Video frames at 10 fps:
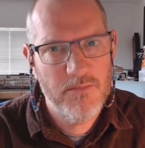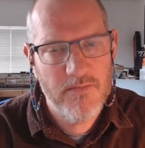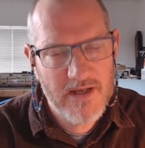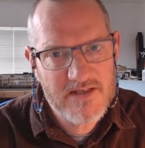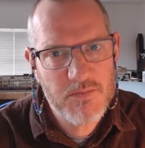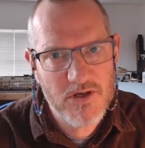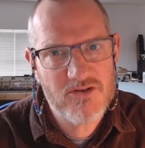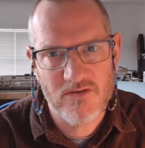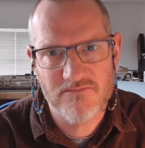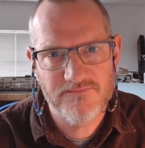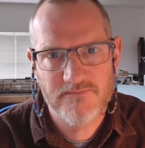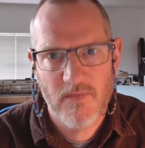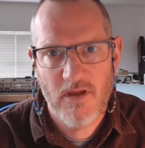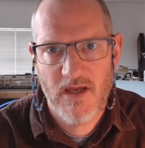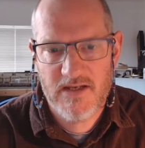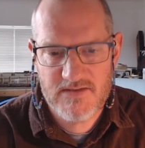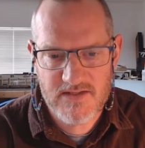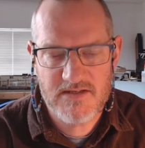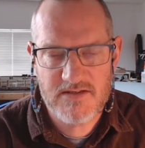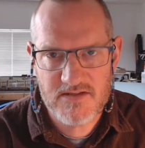special, and
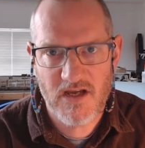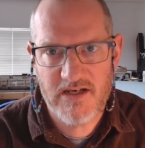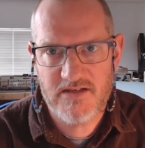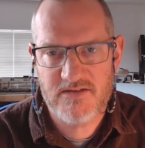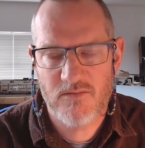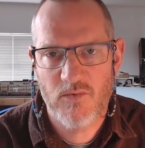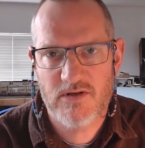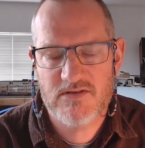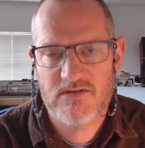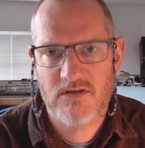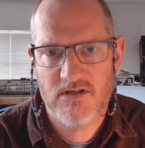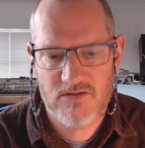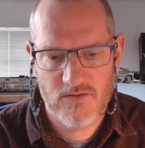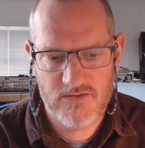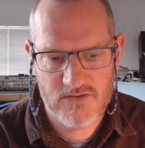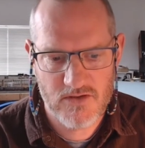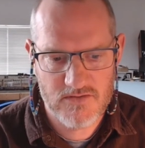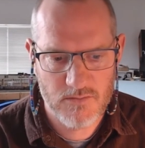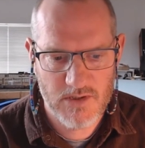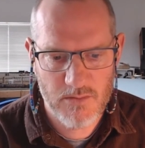set aside in some ways as God's
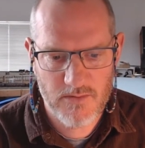chosen people.